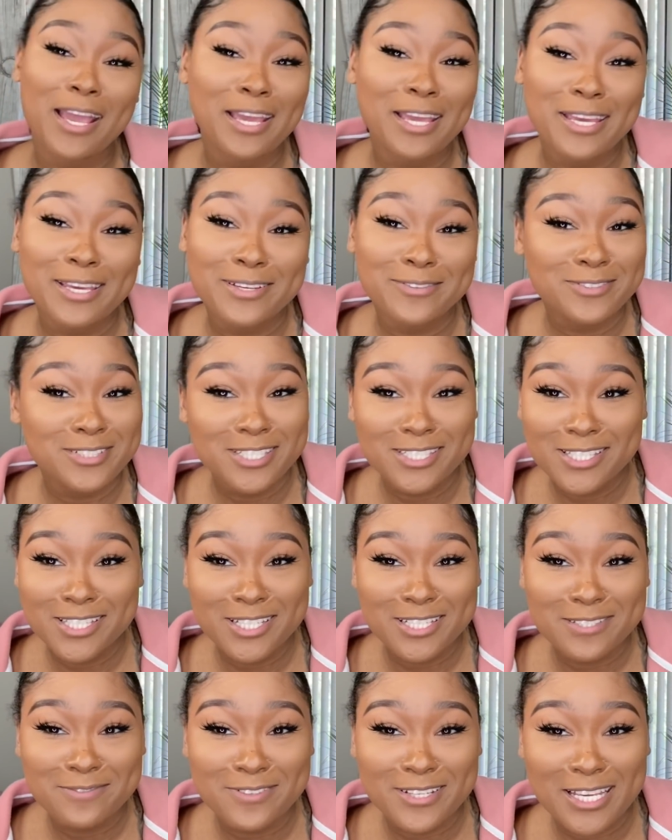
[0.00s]
If she see
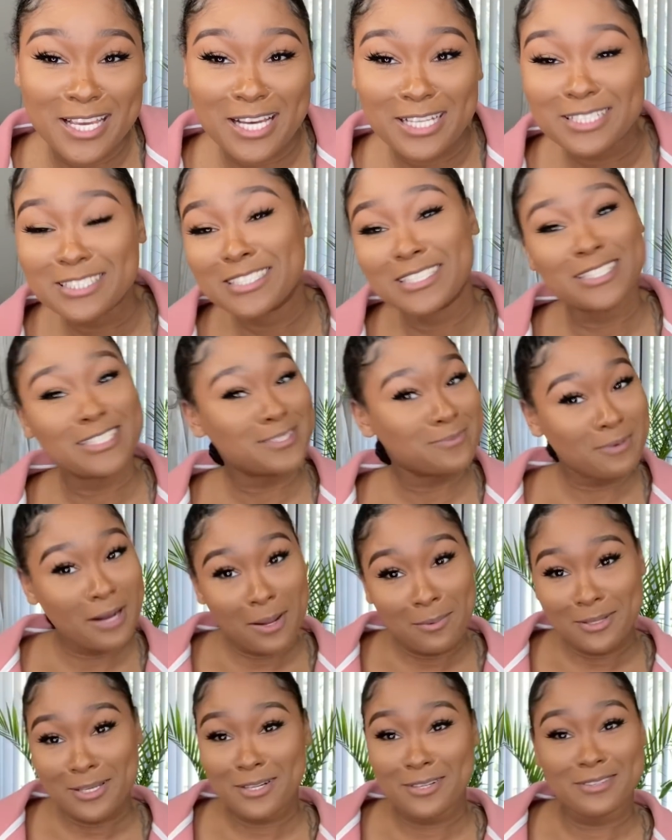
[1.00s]
this video, she's
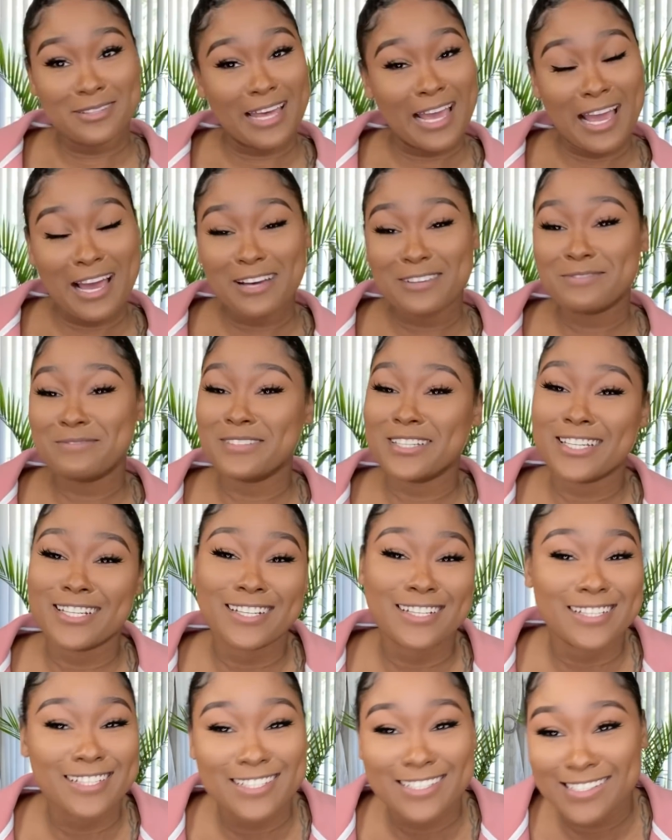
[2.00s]
probably gonna laugh
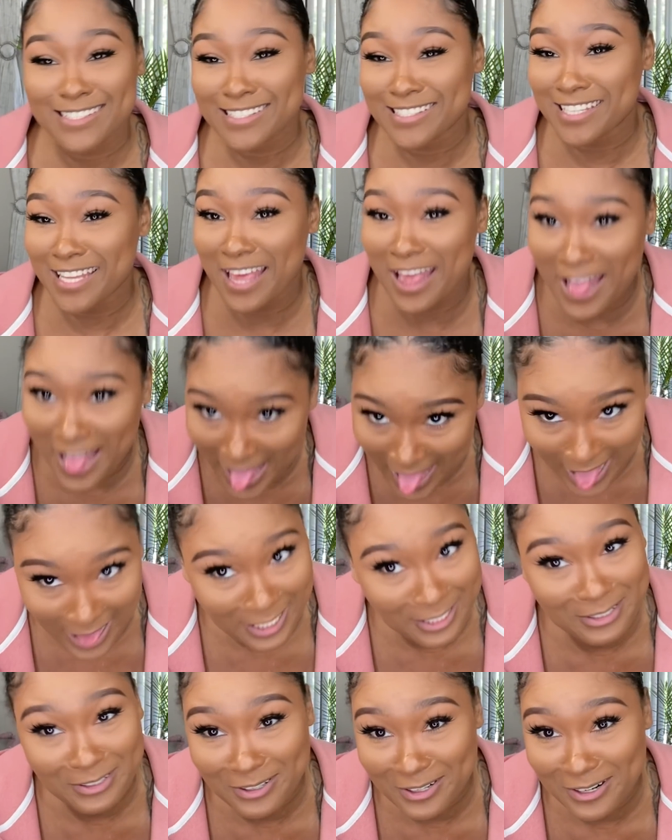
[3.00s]
because,
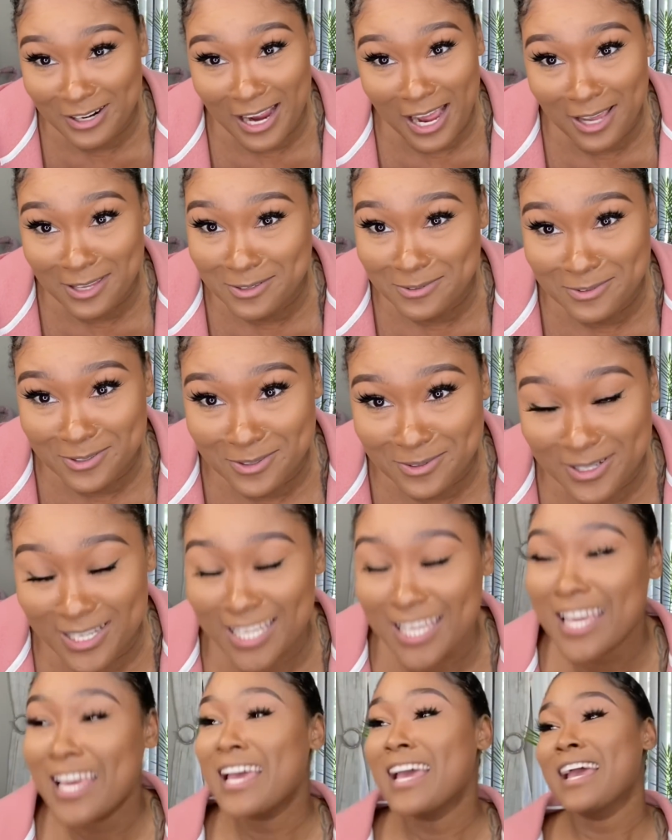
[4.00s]
girl, how you
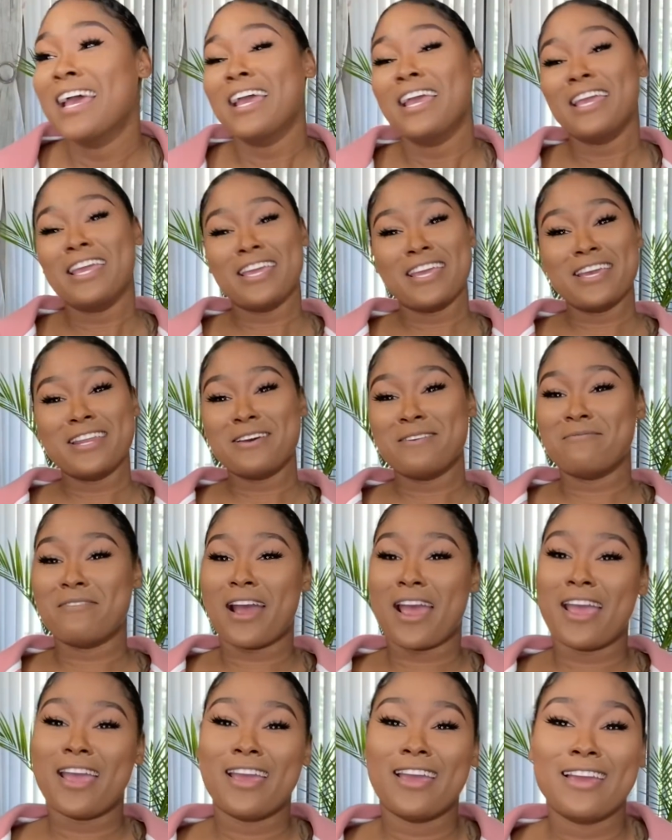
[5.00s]
doing?
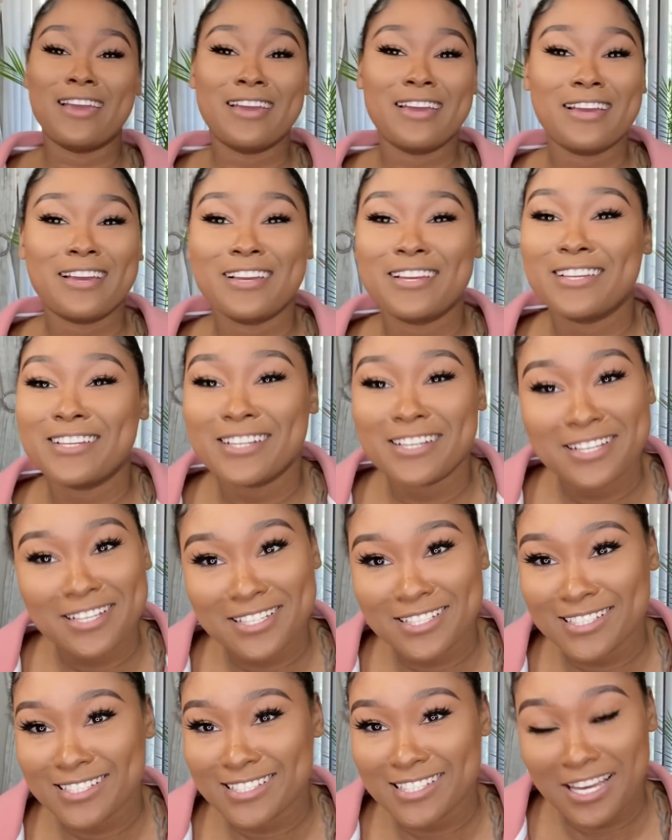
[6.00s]
Anyway,
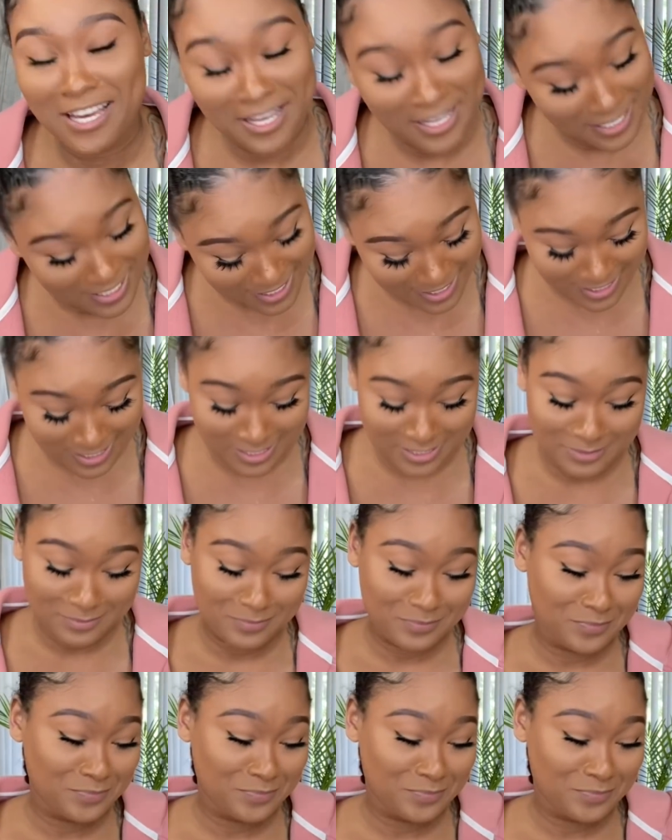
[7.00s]
because, honey,